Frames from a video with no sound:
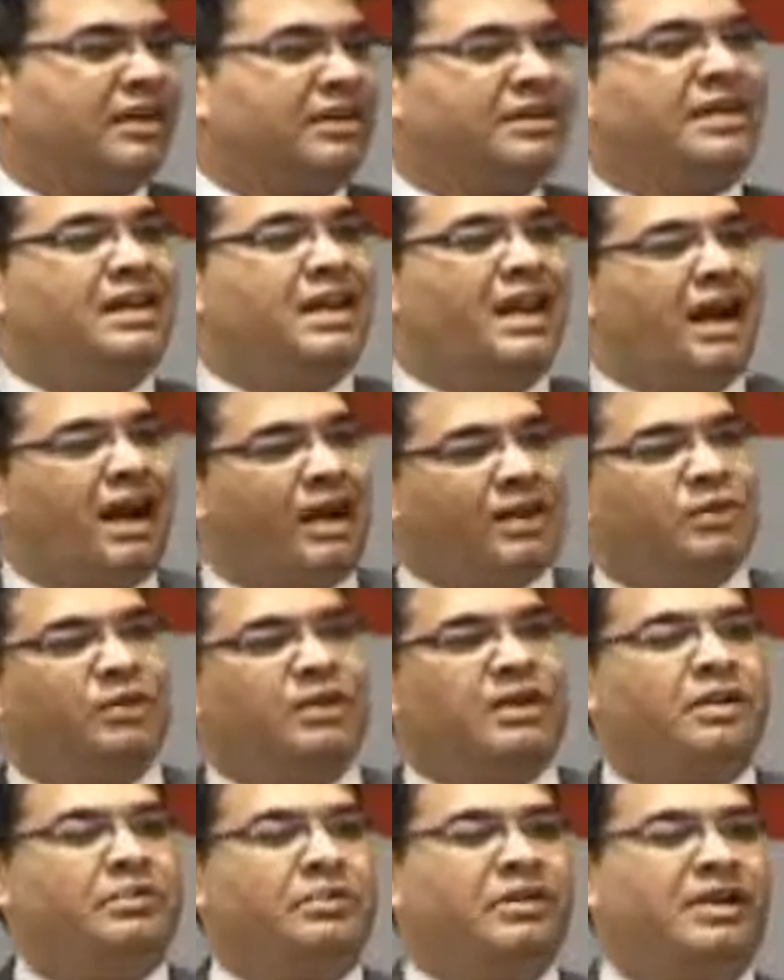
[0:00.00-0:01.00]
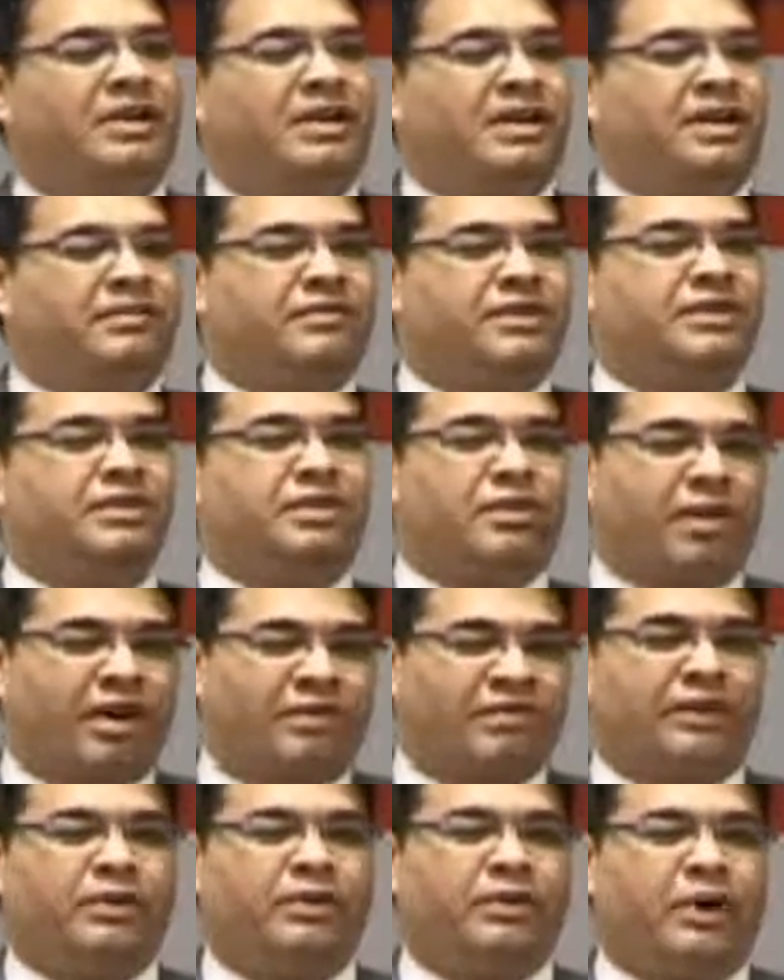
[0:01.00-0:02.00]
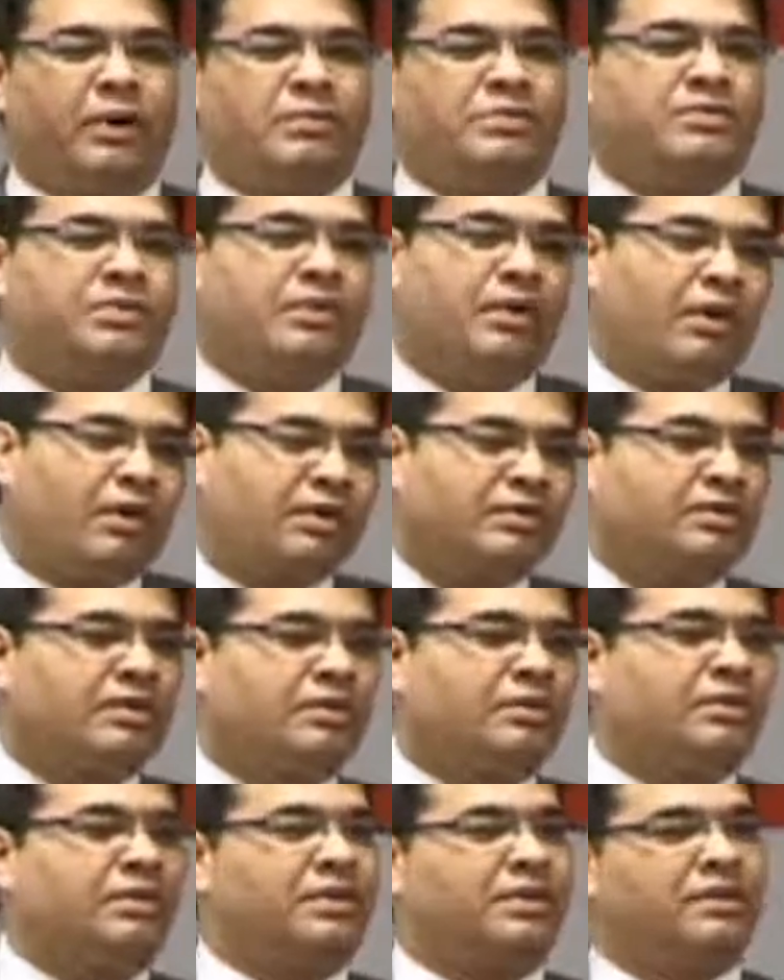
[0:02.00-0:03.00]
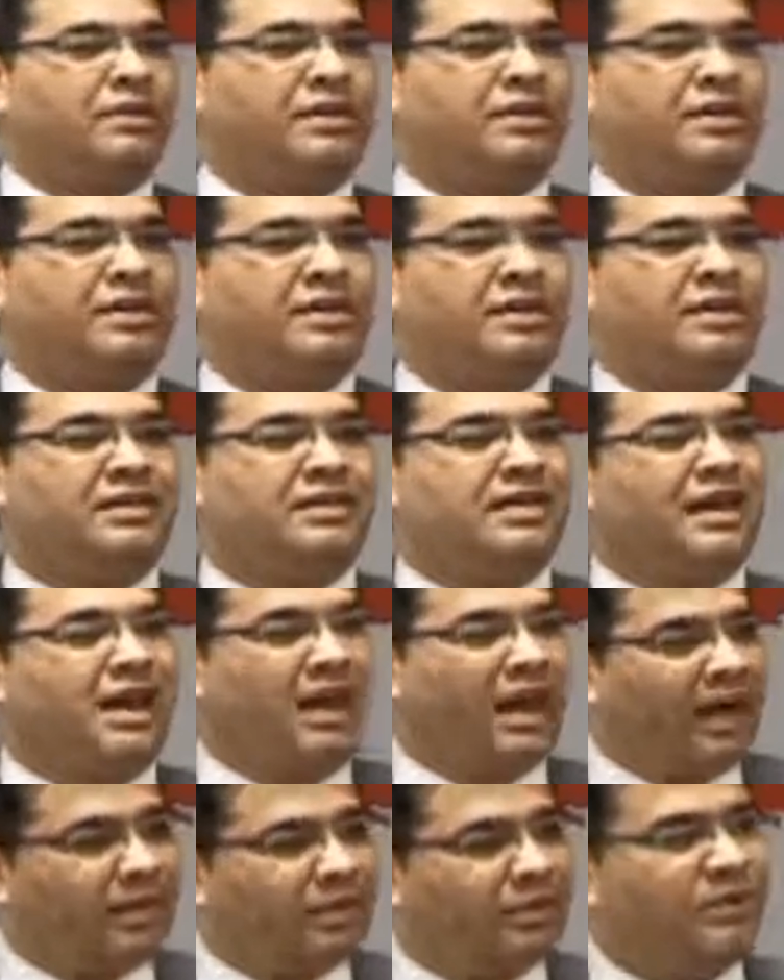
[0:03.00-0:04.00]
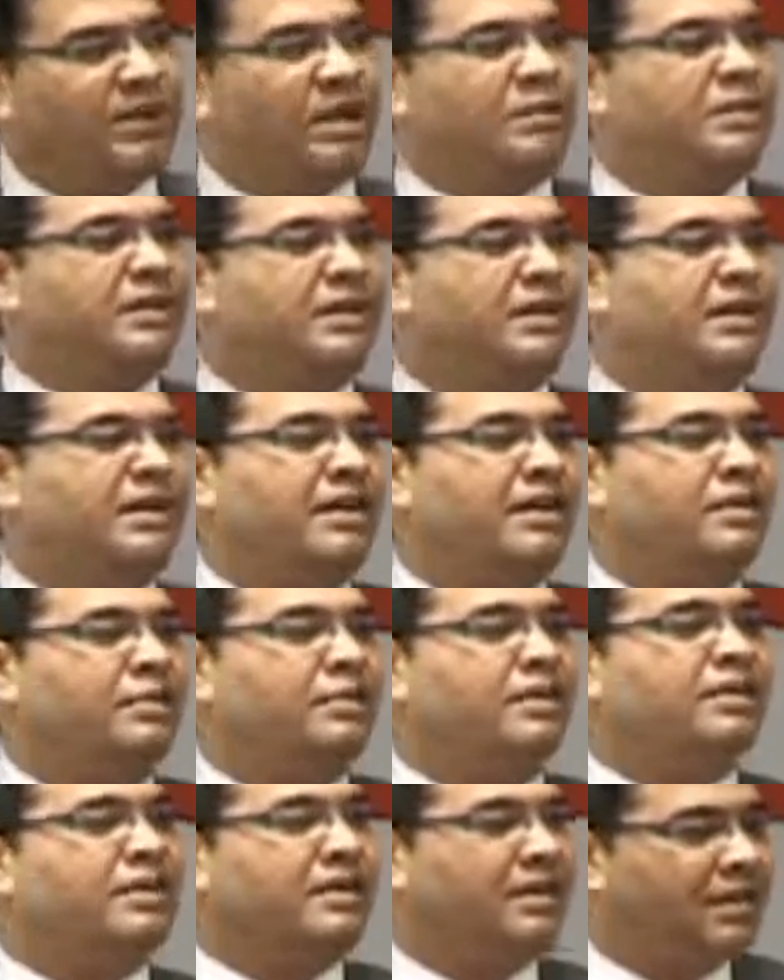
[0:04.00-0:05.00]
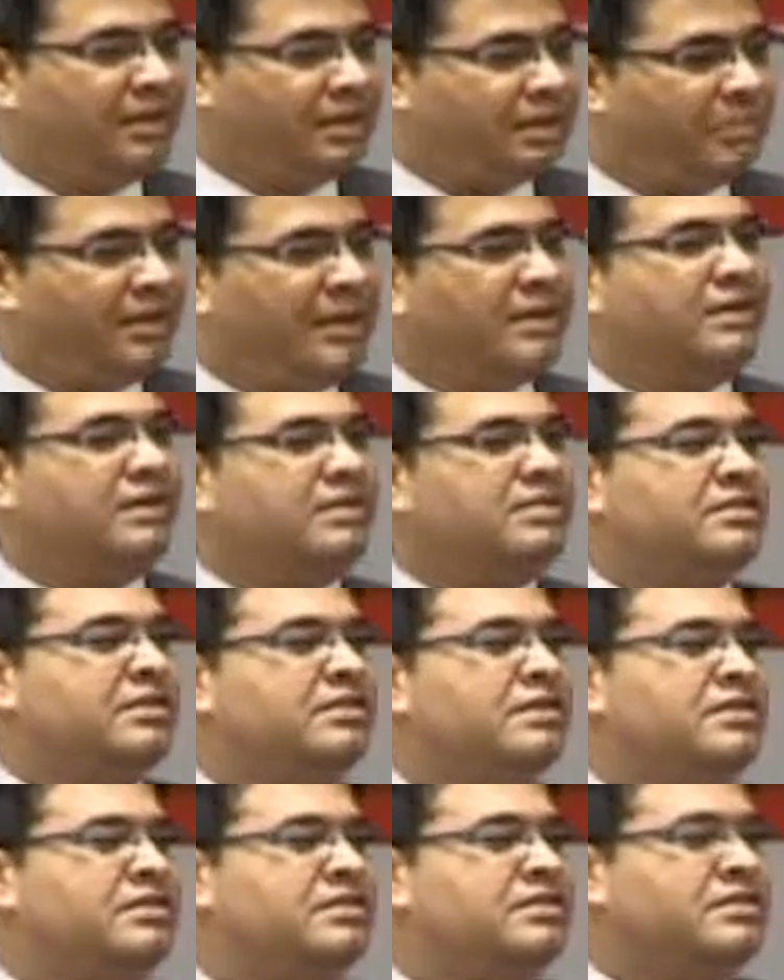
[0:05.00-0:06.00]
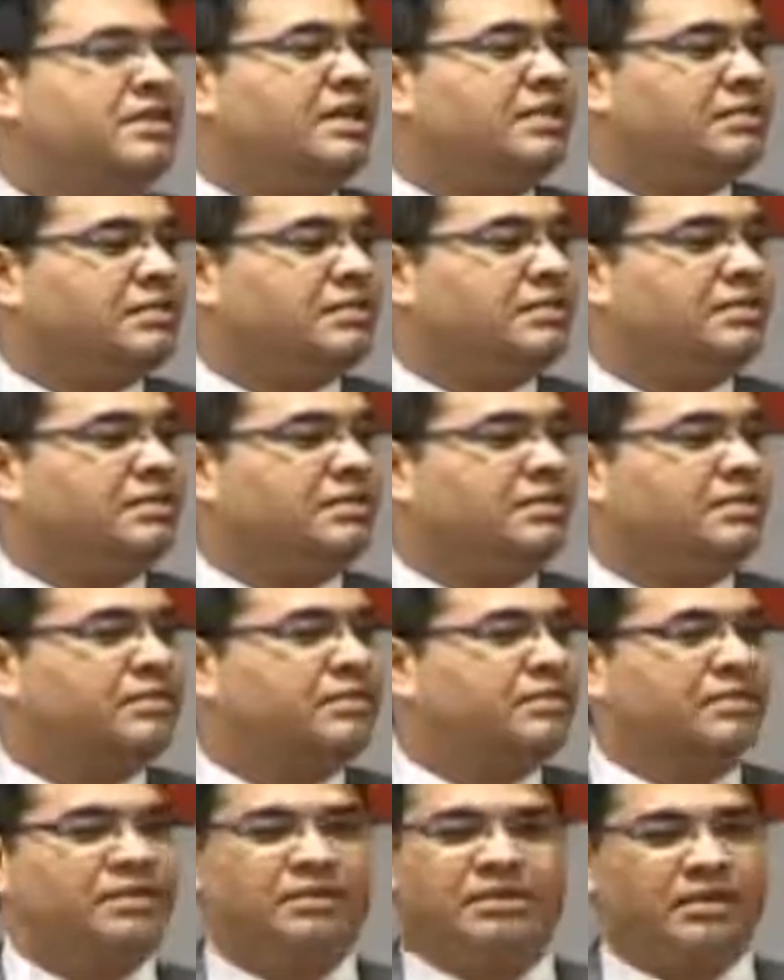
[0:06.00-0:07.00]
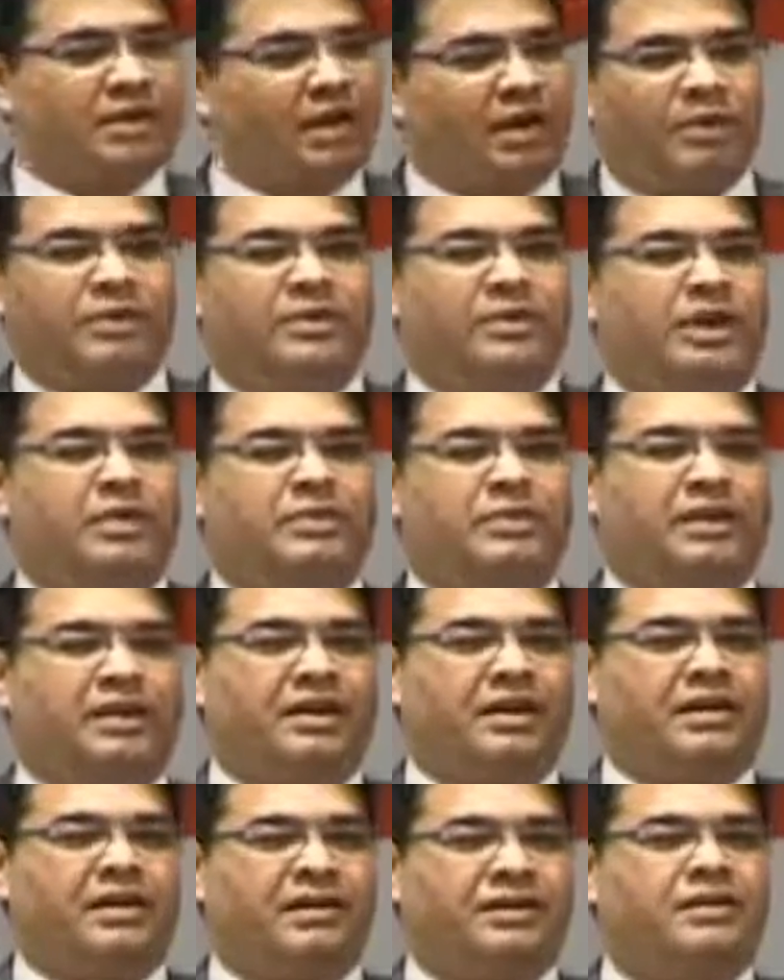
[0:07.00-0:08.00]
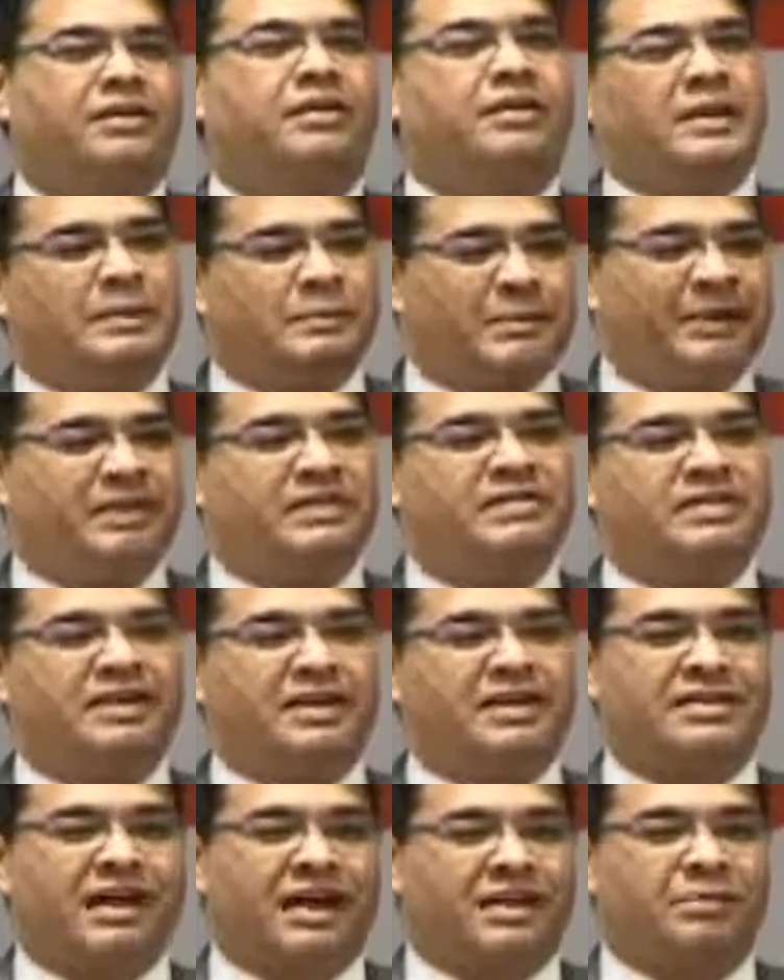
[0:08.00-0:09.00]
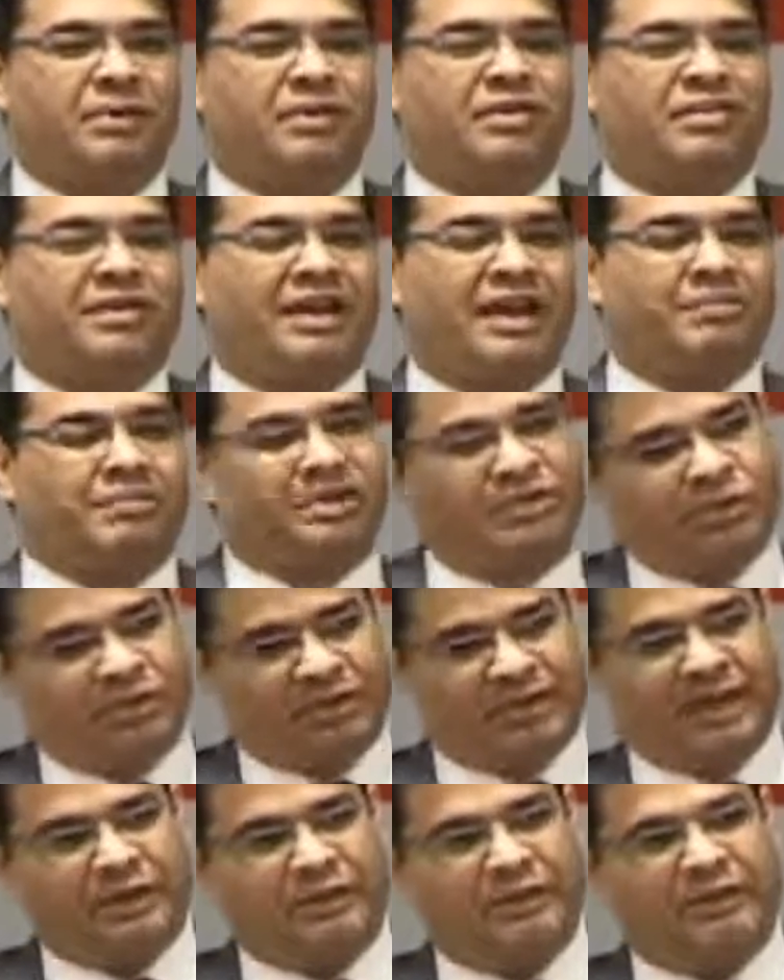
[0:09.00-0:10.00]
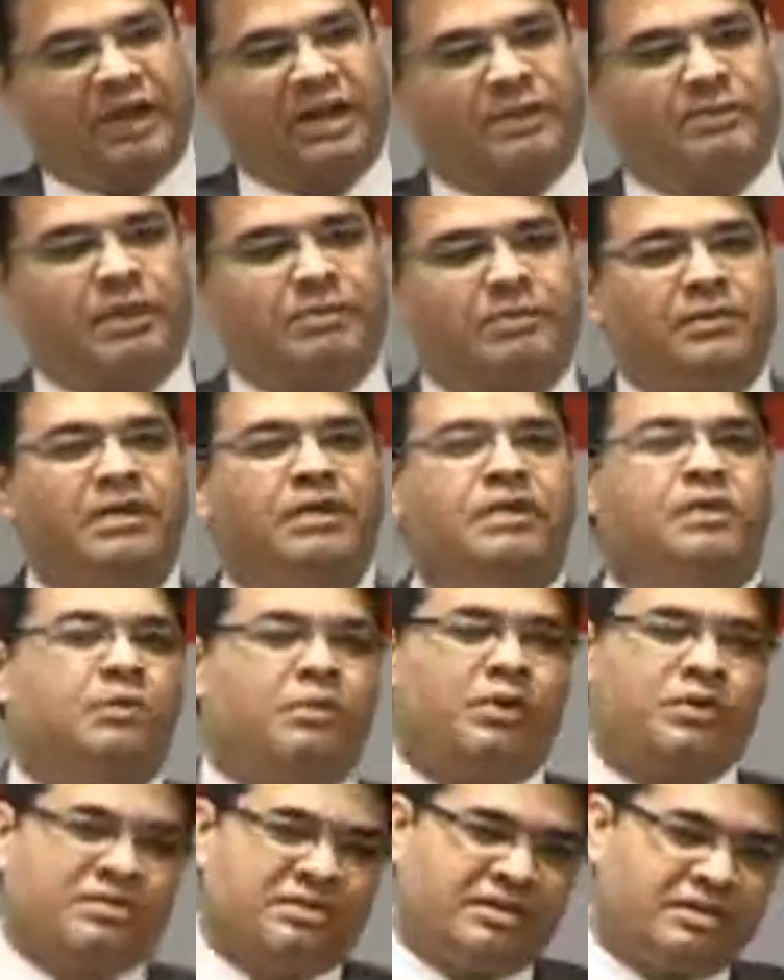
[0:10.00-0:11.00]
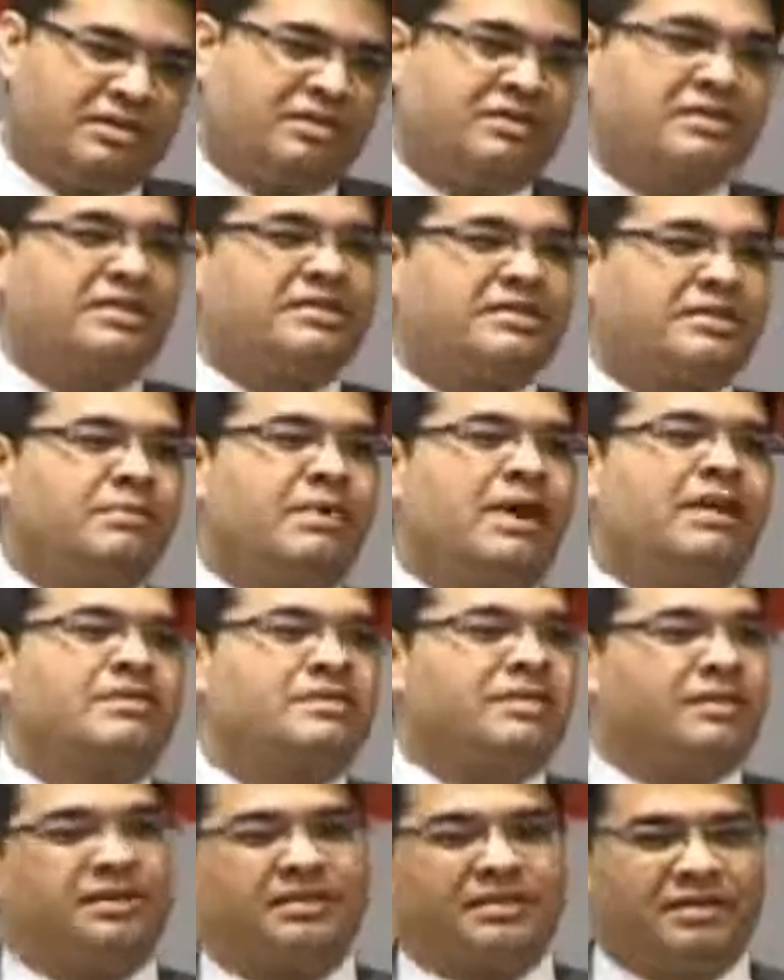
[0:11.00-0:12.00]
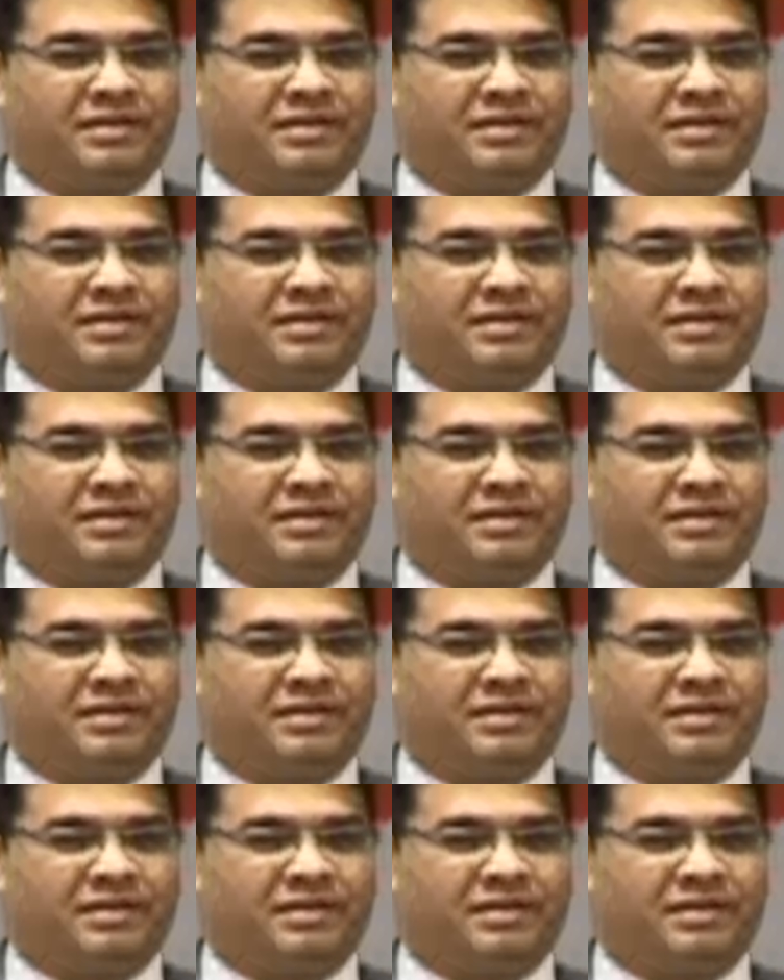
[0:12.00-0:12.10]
They had to communicate with traffic cops on the road. They had to communicate with medical services teams. How do they communicate? Dependency at that point of time, before the network came up, was just a GSM handset.